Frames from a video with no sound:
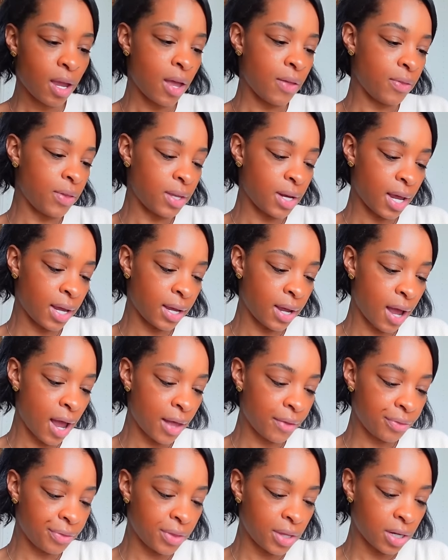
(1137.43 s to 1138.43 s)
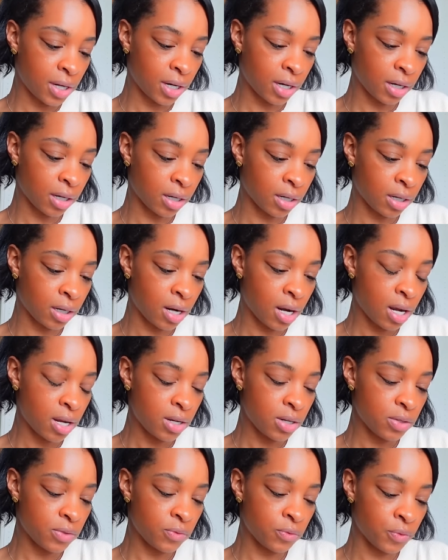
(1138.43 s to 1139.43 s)
And then I got their
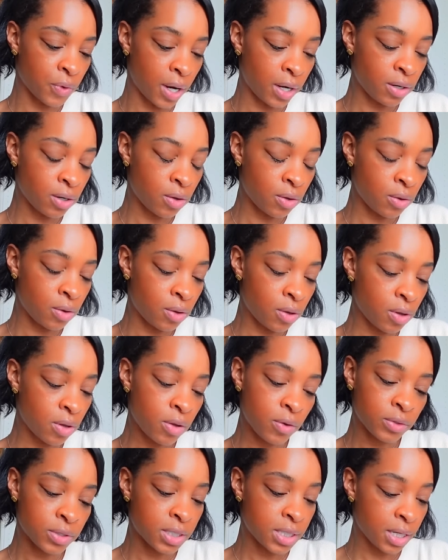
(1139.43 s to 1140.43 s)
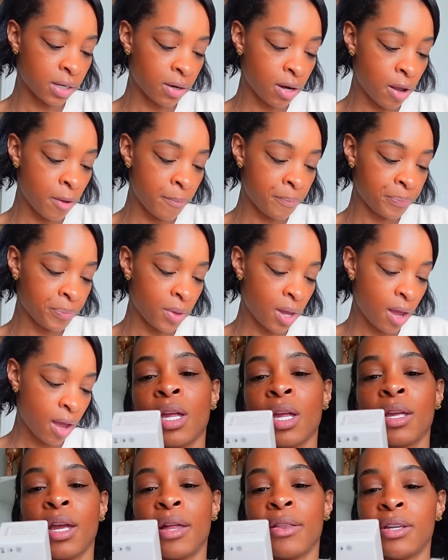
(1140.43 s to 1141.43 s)
retinol serum.
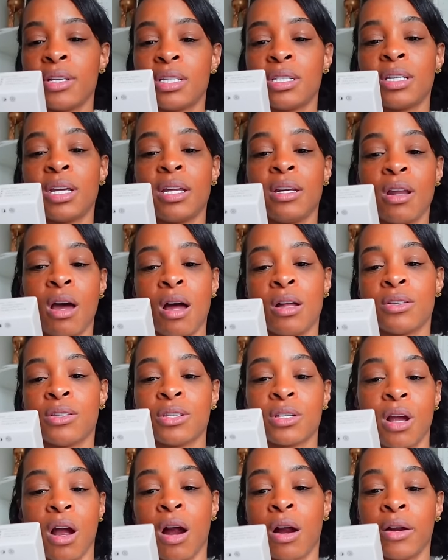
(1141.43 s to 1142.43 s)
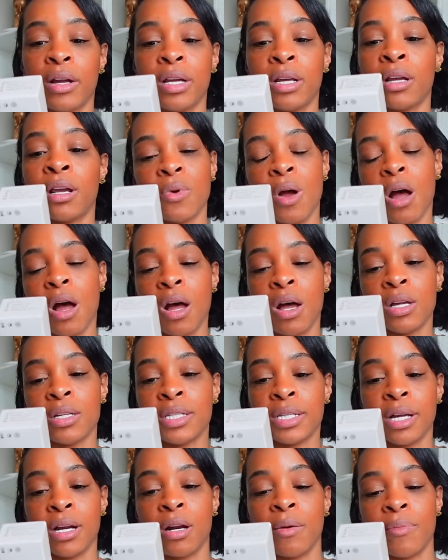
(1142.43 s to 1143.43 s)
Yeah, this is a non-scarring
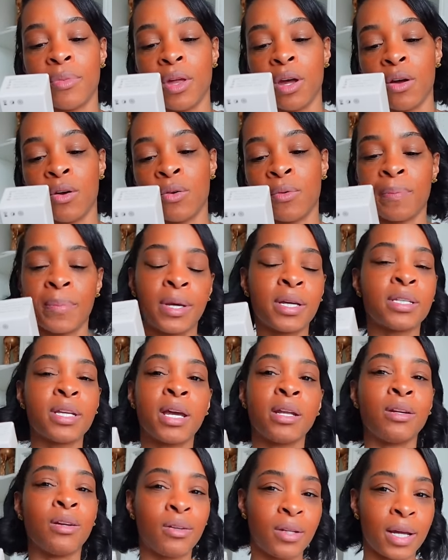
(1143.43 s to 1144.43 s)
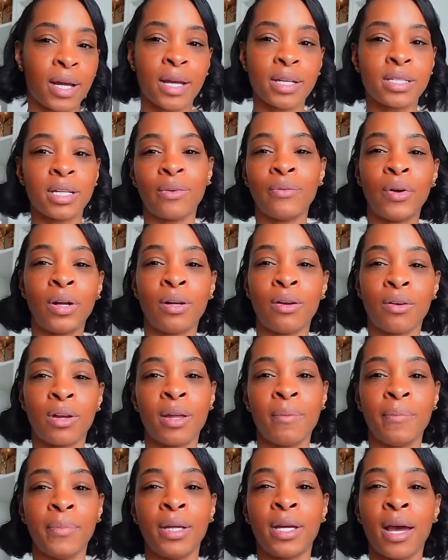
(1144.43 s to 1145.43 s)
serum though, because I know, like I said, retinol
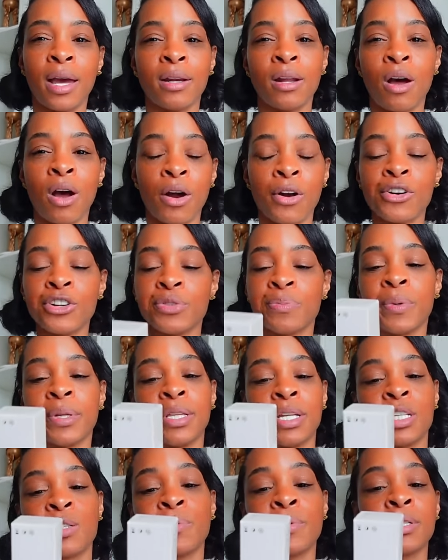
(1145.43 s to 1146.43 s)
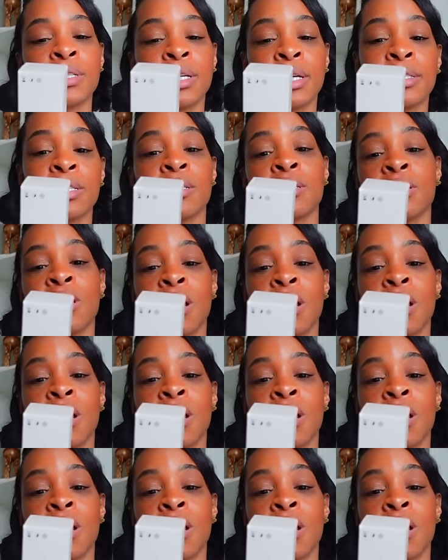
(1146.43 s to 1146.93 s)
can be kind of harsh, but this one says it's